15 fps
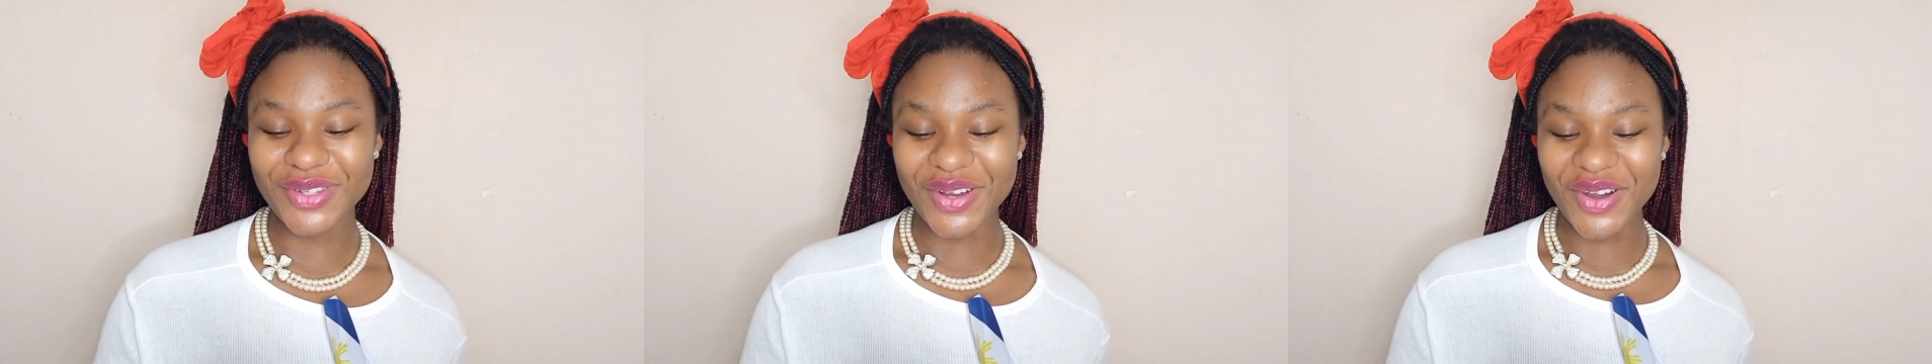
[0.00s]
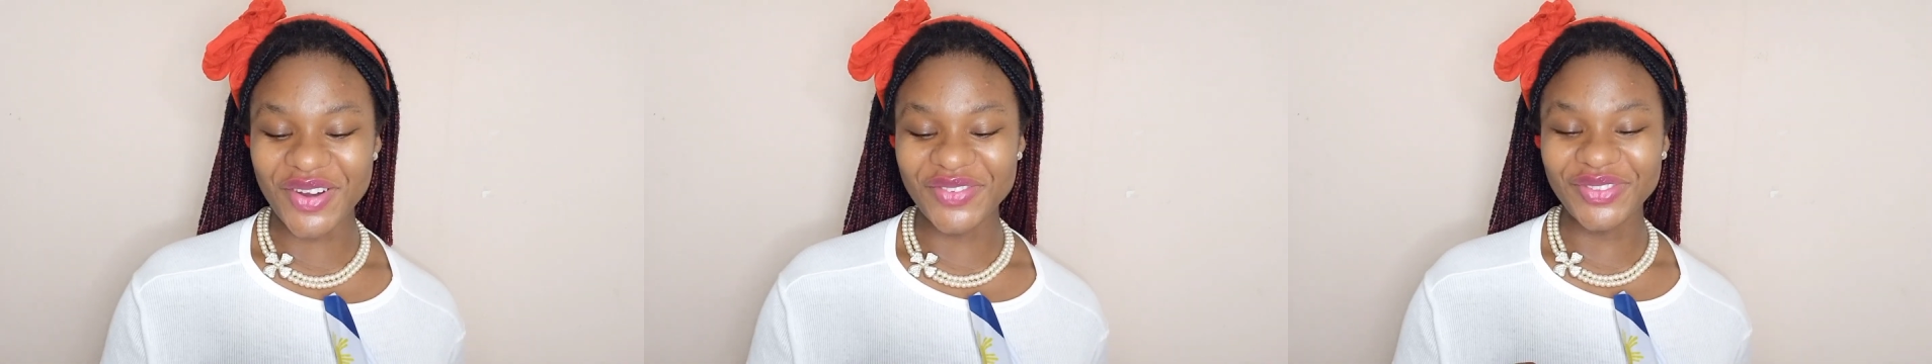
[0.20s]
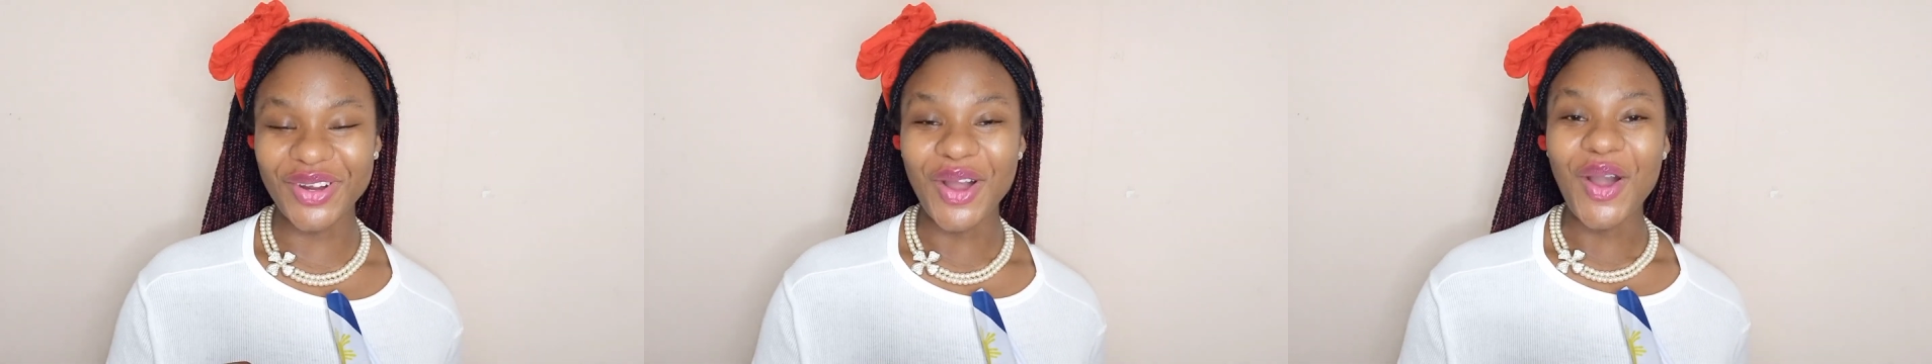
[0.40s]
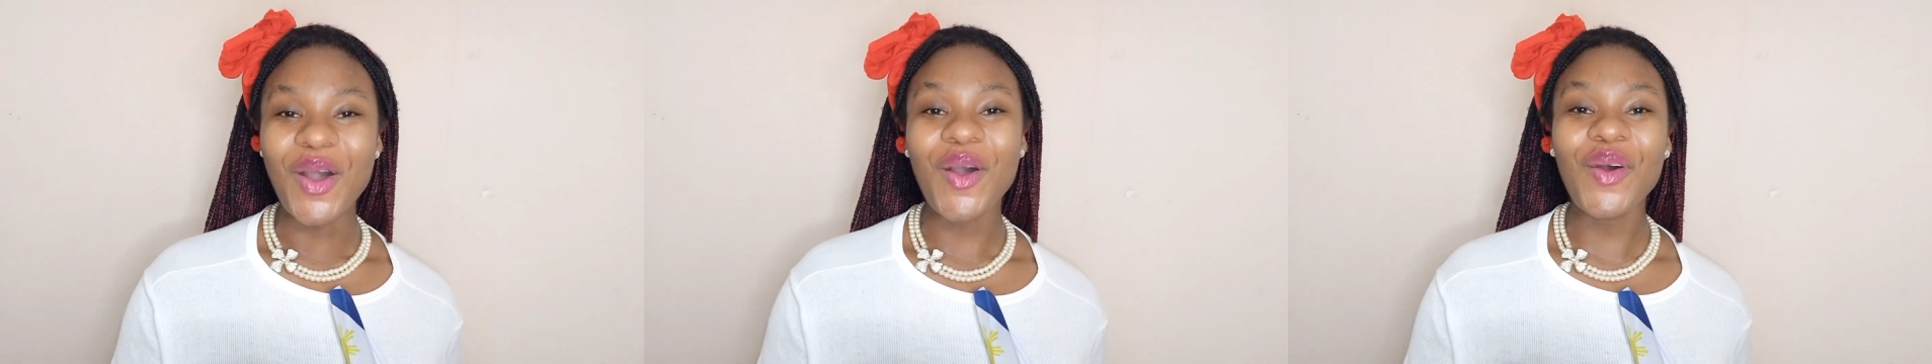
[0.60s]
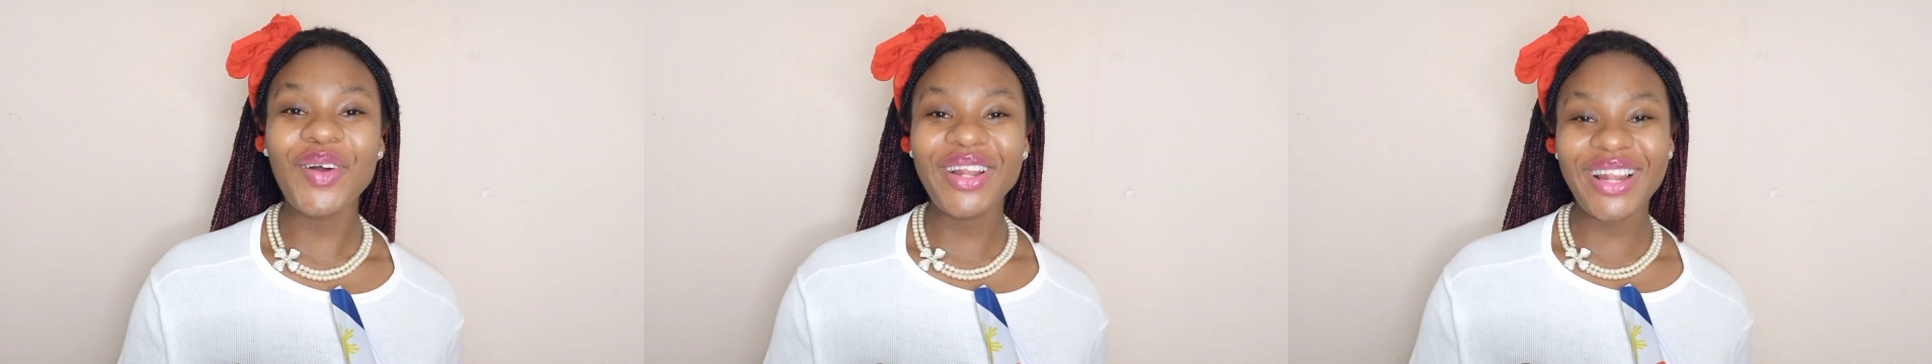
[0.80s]
love,
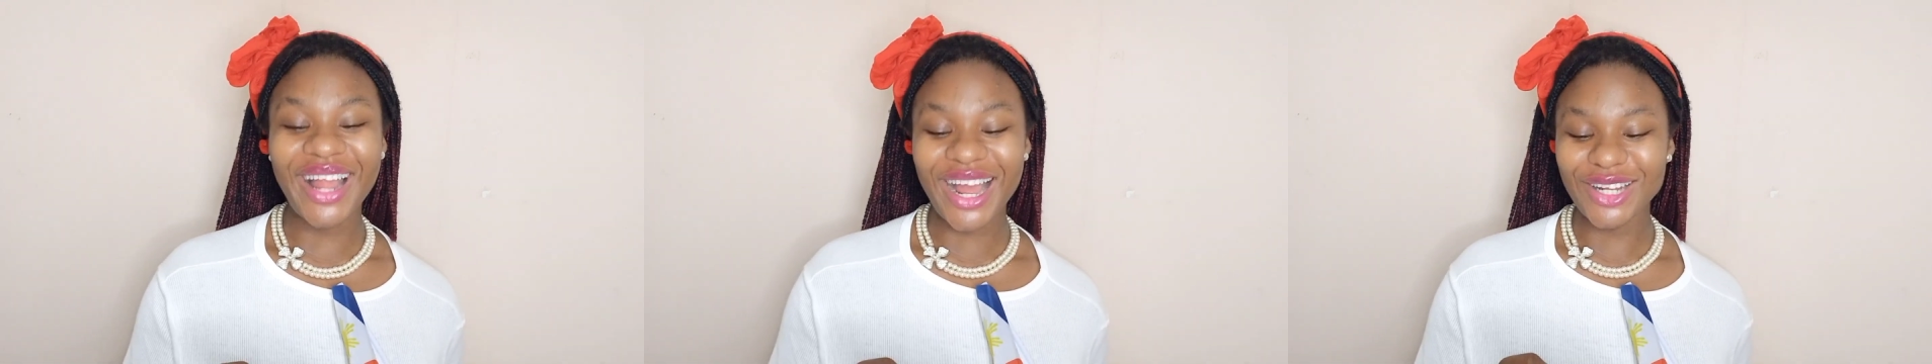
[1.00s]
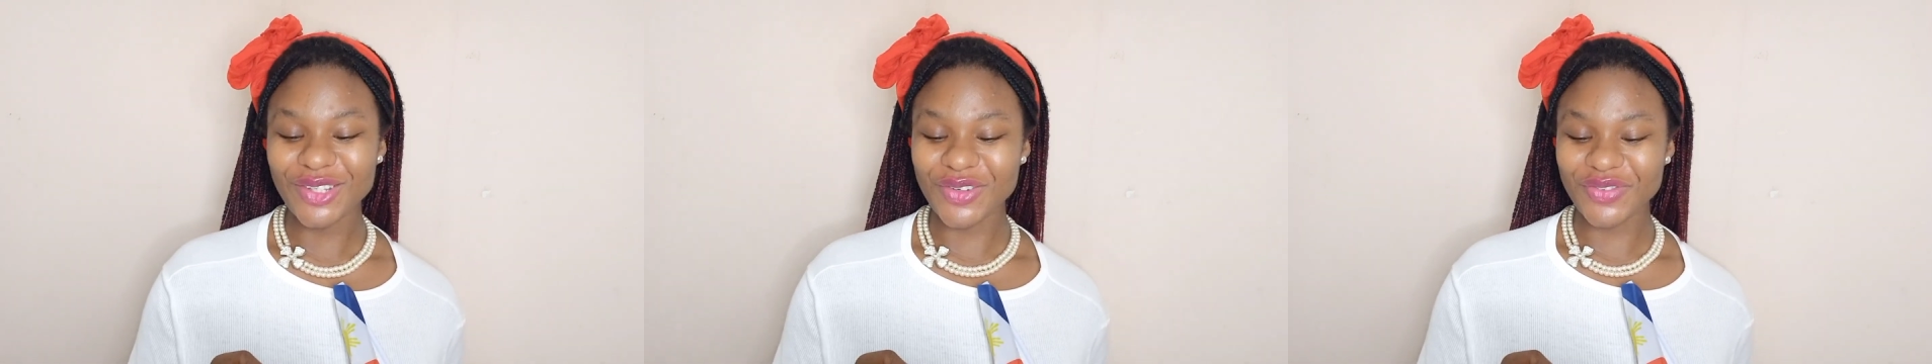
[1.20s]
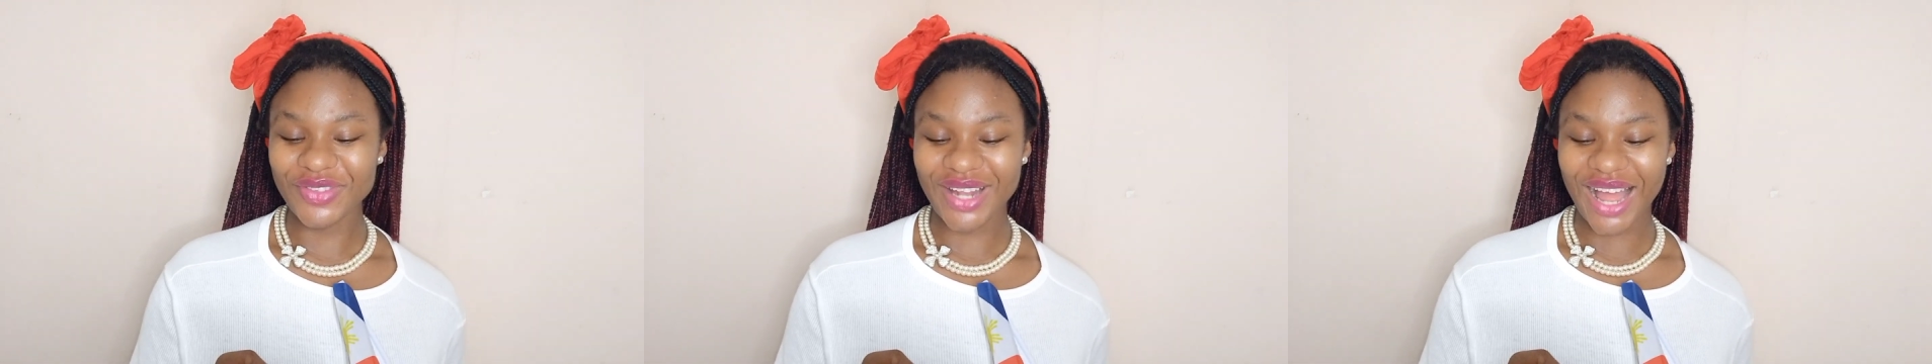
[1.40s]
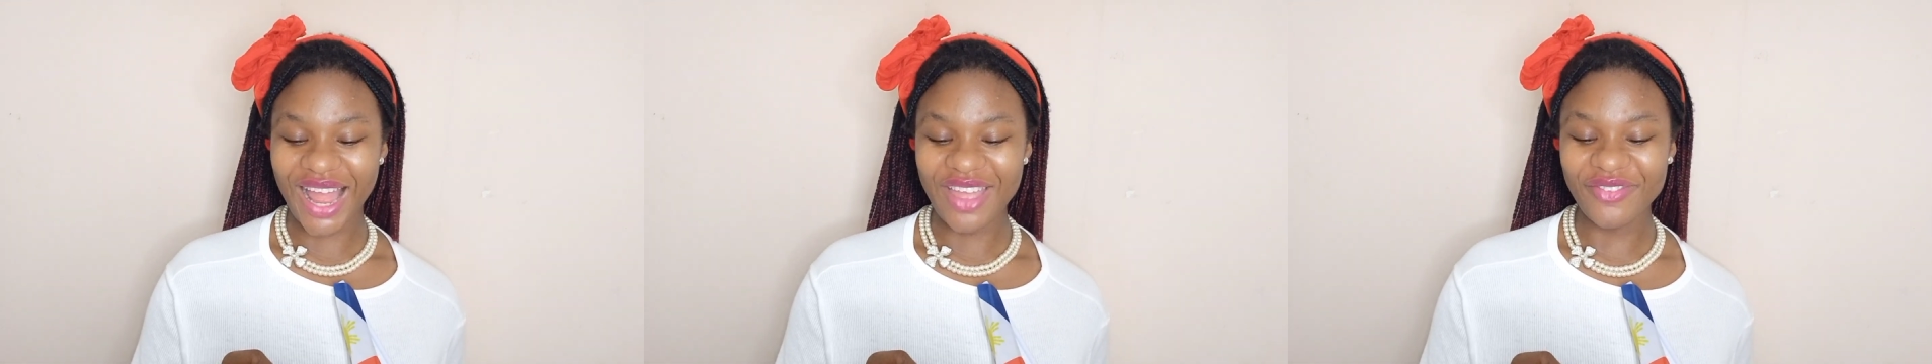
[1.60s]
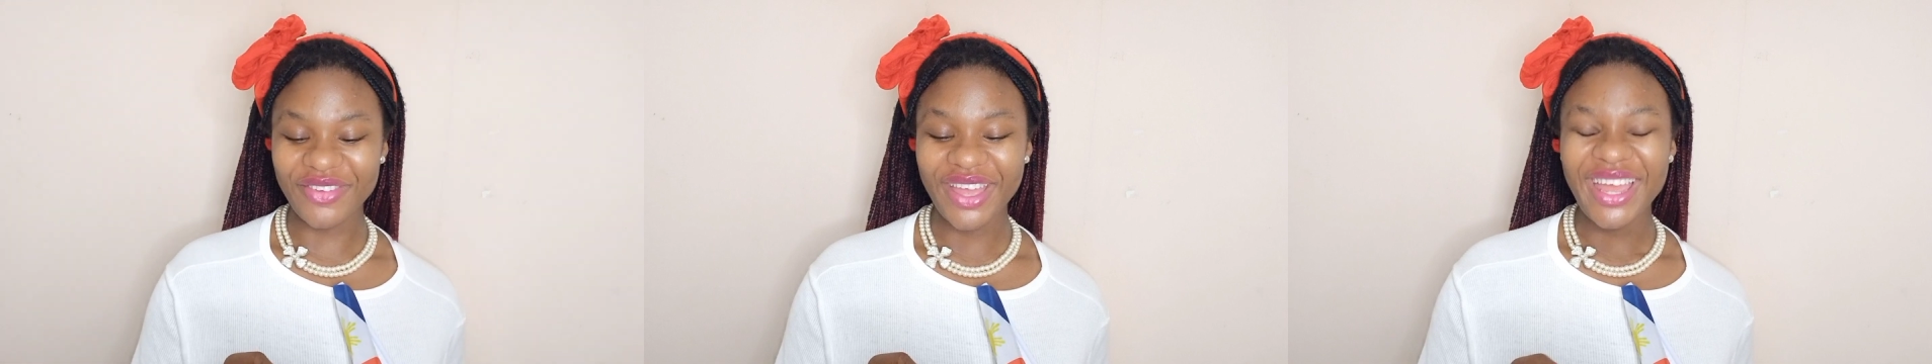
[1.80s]
O land of
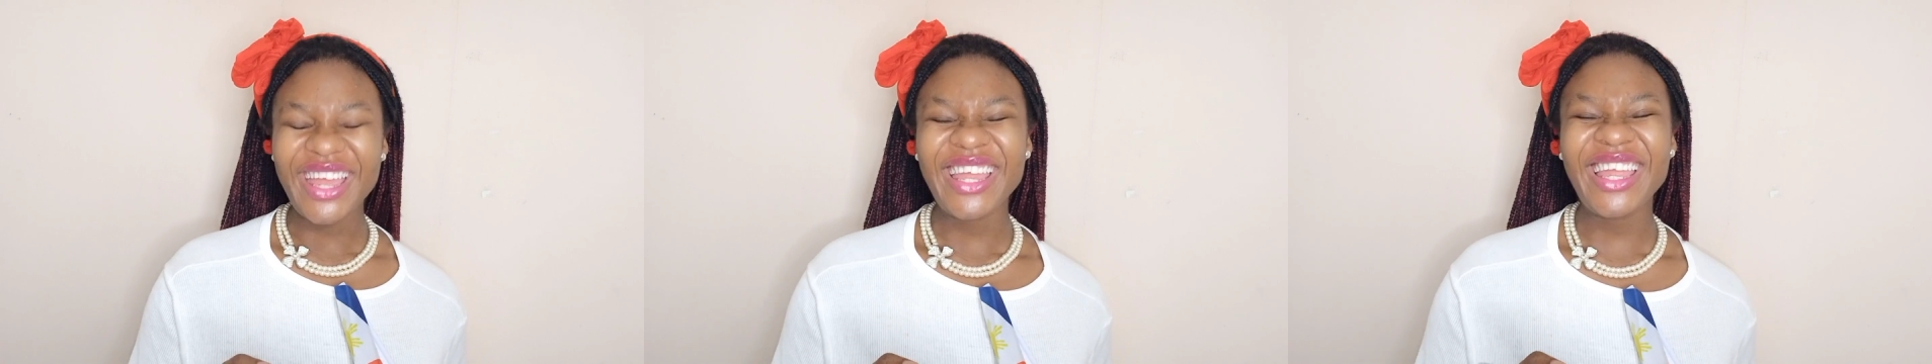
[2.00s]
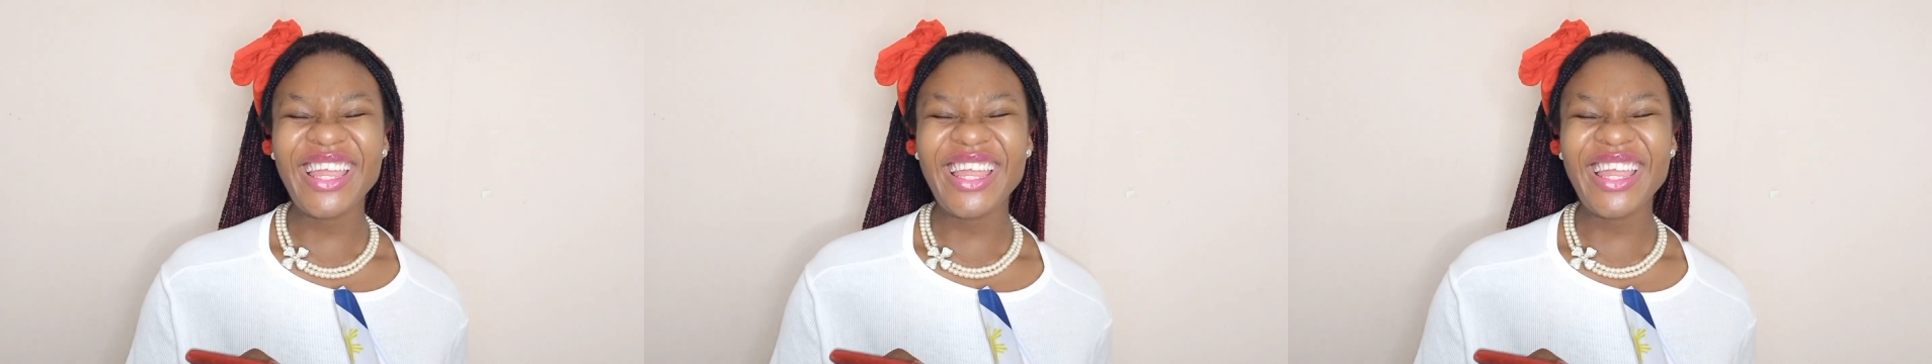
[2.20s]
light,